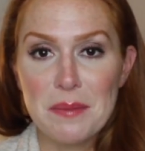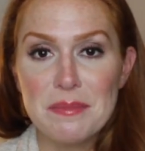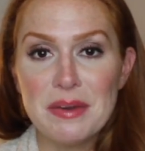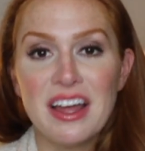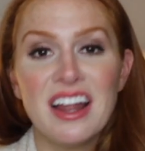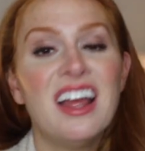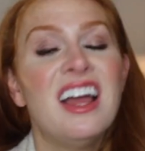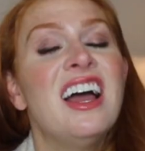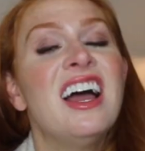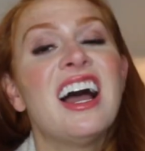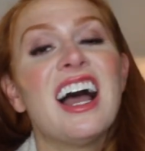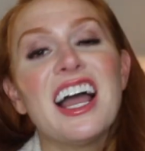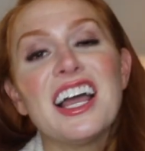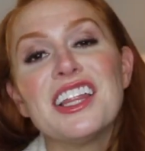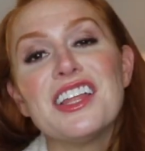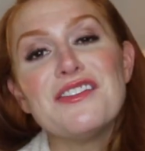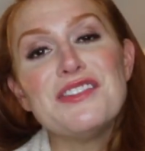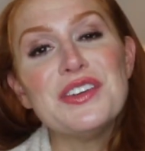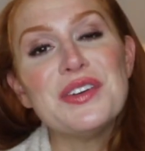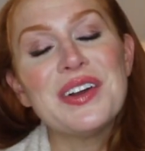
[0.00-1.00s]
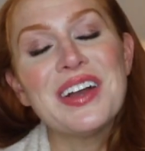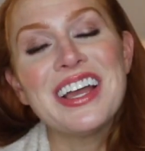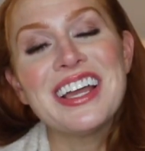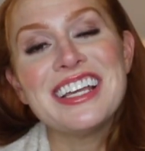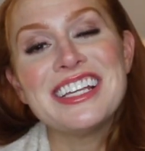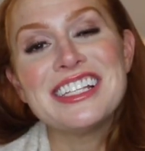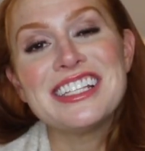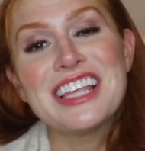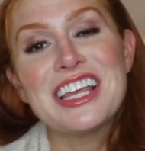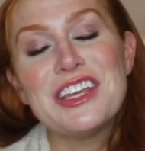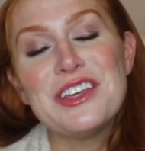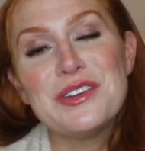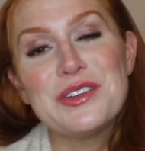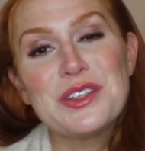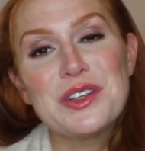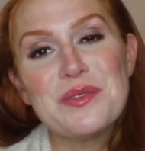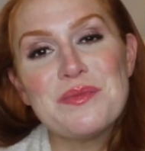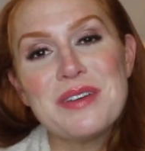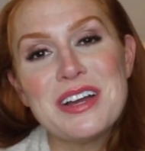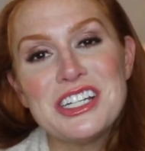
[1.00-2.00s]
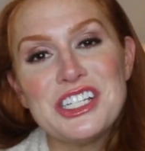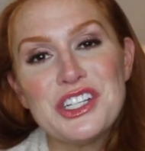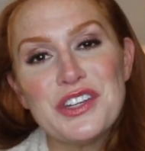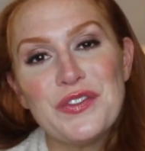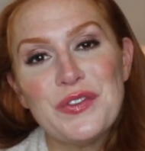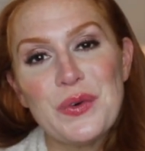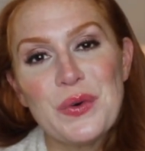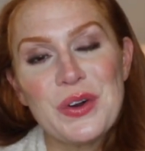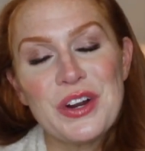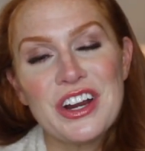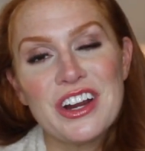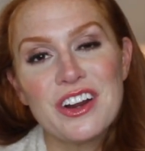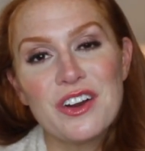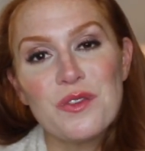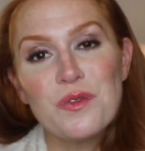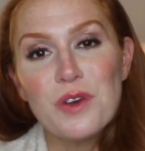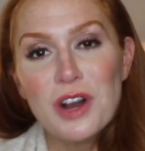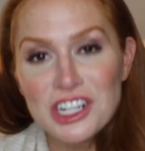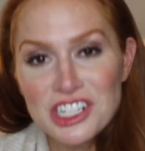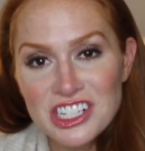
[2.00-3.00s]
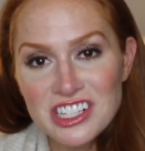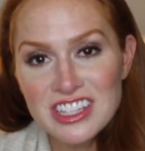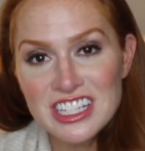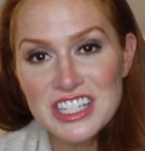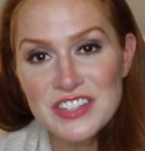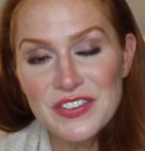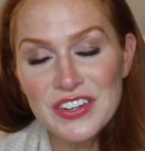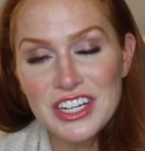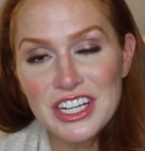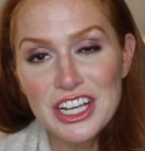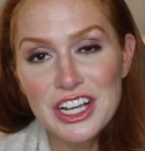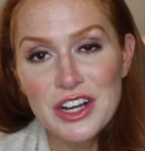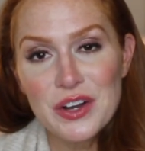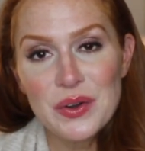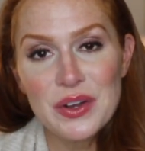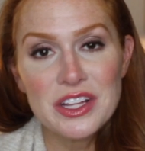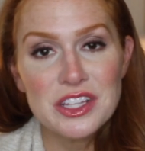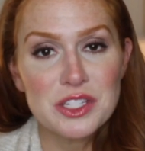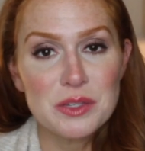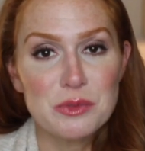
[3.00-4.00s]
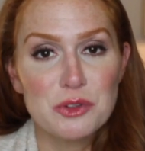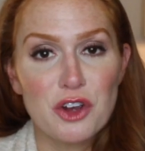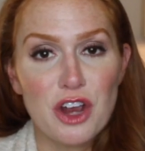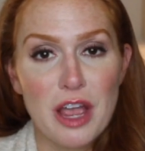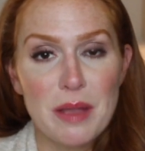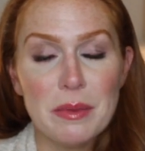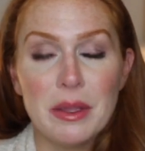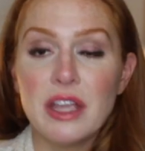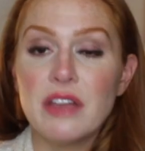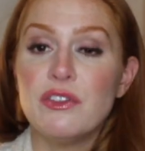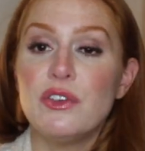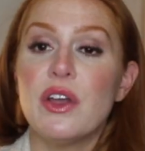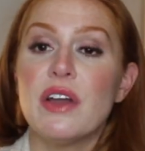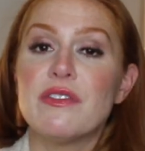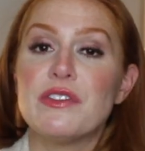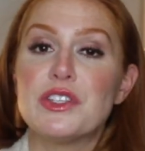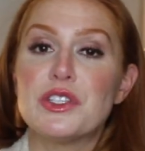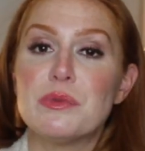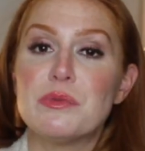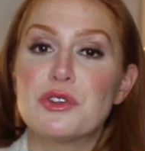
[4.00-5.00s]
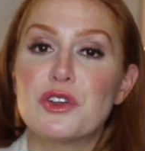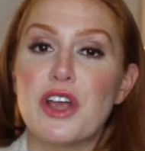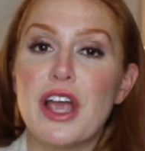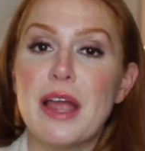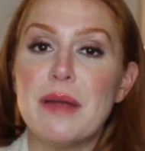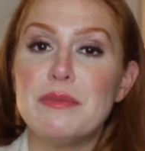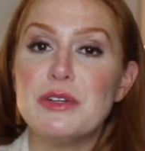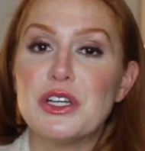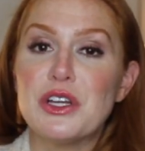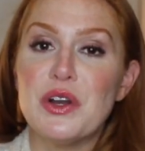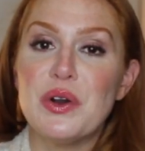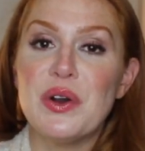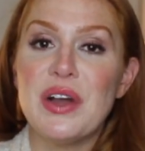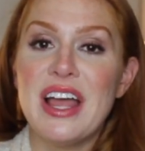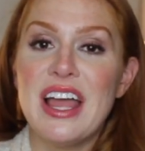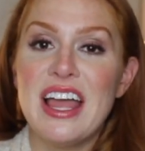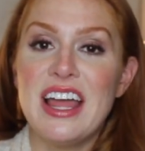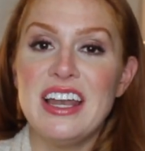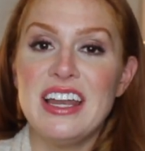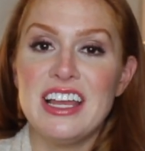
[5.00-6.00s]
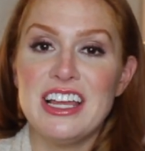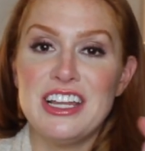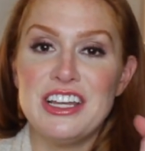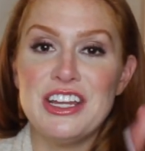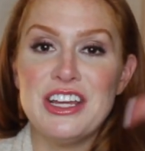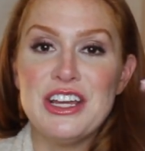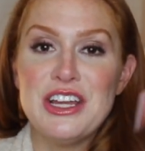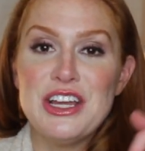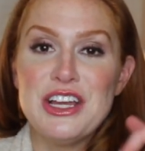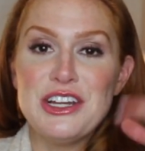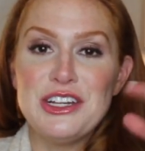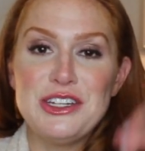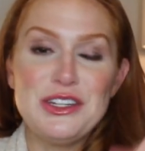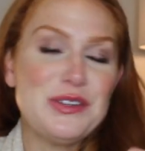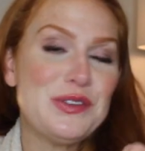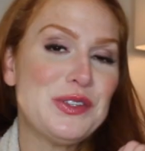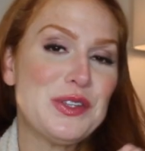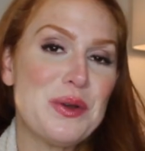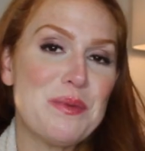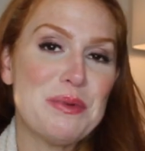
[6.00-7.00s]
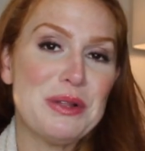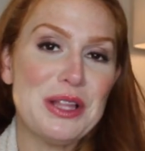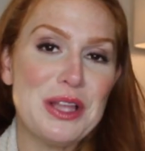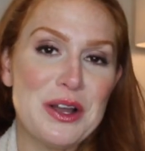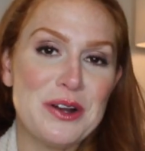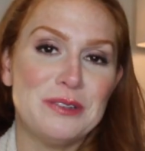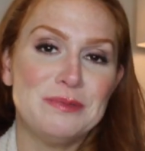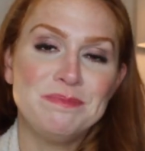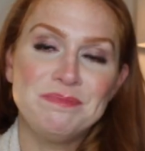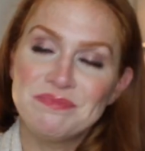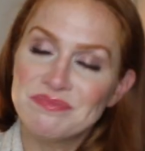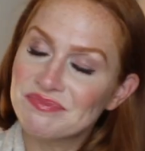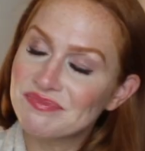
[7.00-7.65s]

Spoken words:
But I love you guys. Thank you so much for watching this video and subscribing. If you haven't subscribed, go ahead and do so below.